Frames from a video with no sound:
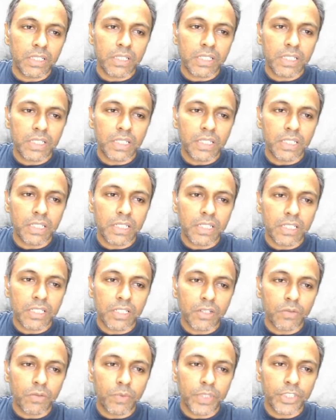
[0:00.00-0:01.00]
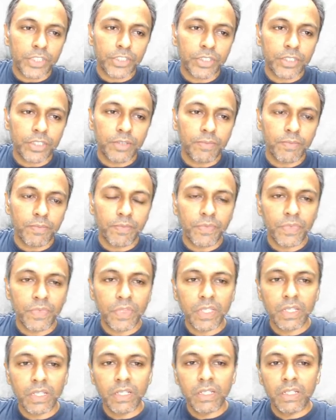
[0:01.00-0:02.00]
Let's say this is the question.
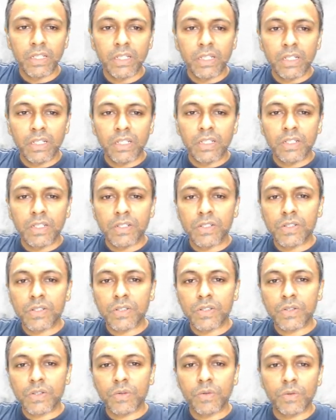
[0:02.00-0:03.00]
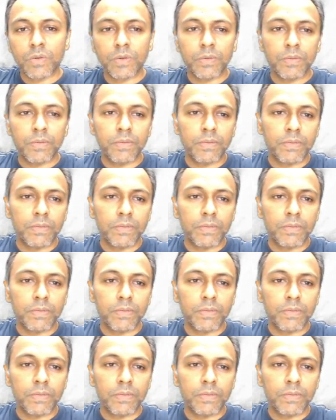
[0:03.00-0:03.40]
So